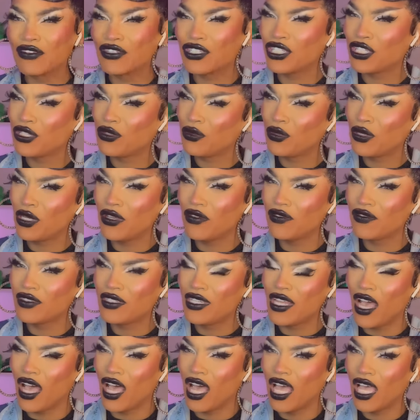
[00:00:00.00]
she would have
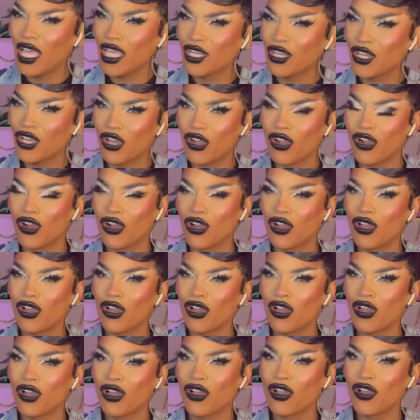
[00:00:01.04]
done
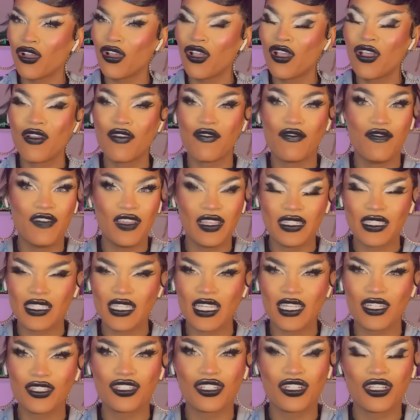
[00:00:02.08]
her
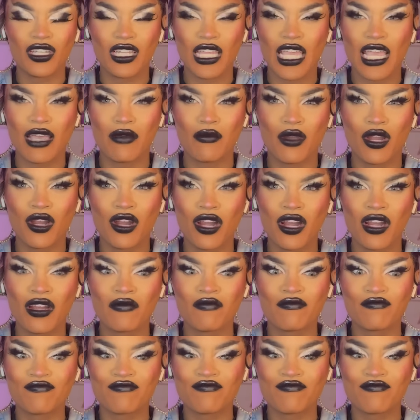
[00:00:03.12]
vintage glamour,